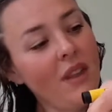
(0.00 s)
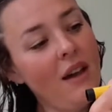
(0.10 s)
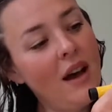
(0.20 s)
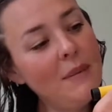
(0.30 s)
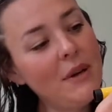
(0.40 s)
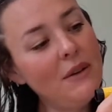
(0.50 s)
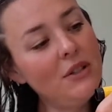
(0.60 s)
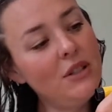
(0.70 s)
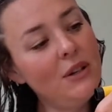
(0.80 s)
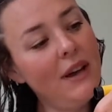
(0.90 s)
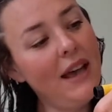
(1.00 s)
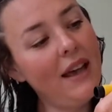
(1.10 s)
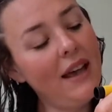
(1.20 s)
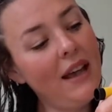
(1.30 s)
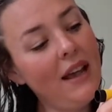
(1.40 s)
I'm going to do
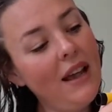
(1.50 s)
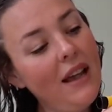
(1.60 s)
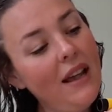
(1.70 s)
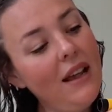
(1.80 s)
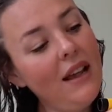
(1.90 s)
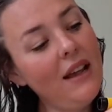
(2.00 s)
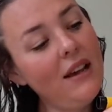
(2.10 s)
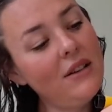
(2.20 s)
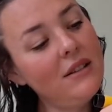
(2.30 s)
a